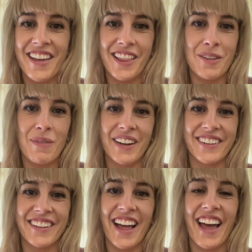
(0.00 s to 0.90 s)
in the
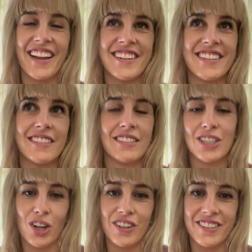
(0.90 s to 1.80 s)
middle, and it's
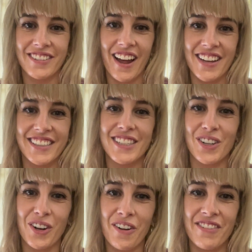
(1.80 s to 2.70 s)
not nice, it's
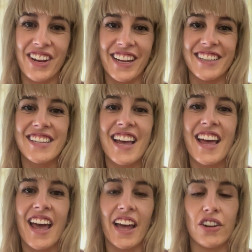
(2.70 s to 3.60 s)
not convenient,
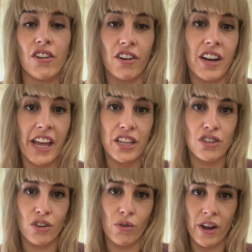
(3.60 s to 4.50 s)
and you're not going to get
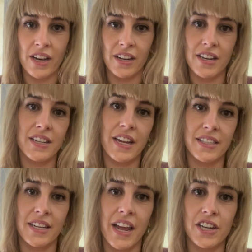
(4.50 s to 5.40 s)
to your end
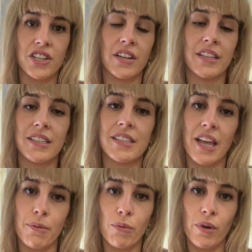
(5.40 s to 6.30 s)
destination. As the
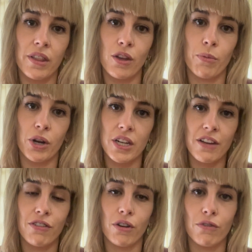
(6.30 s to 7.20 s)
same with your body.
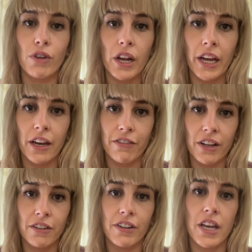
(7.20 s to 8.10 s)
If you're not feeling it
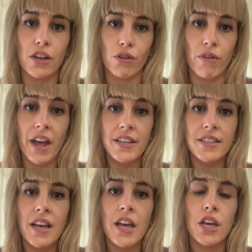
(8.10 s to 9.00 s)
effectively in your
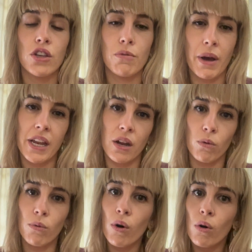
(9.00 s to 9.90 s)
race, you might hit a
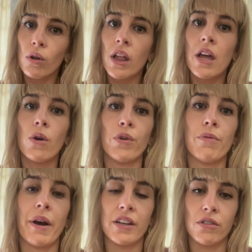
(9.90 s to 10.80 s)
wall, or you
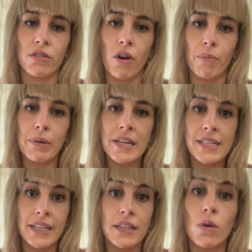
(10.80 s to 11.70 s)
might not
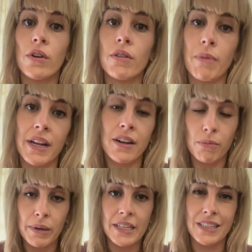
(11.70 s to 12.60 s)
complete it, or you might
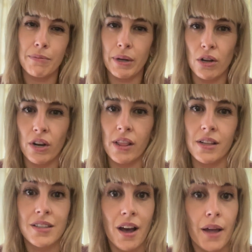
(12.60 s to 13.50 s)
complete it but not in the
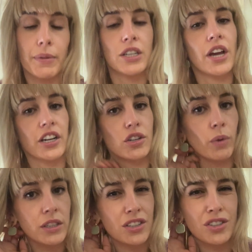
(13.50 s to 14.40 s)
time that you actually
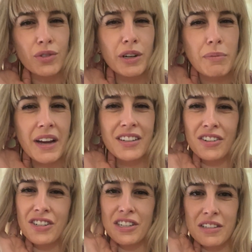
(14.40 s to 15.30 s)
wanted to, or it might not